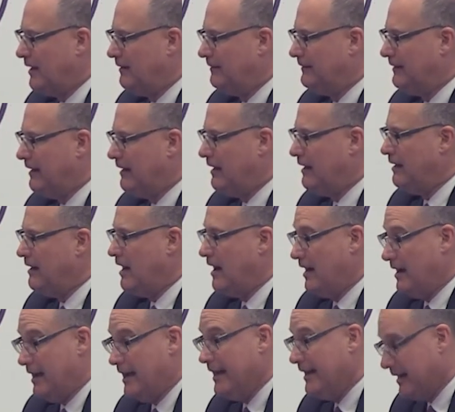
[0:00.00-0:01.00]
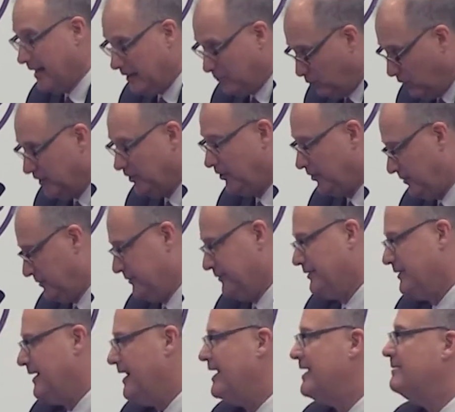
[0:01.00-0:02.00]
uh, and I will
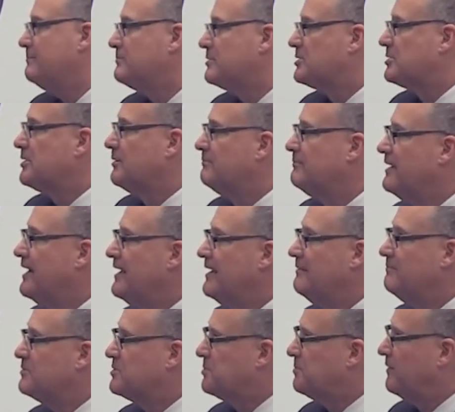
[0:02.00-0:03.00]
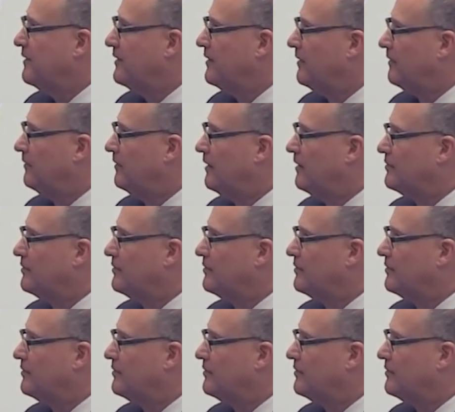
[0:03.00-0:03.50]
name some names, but I'll,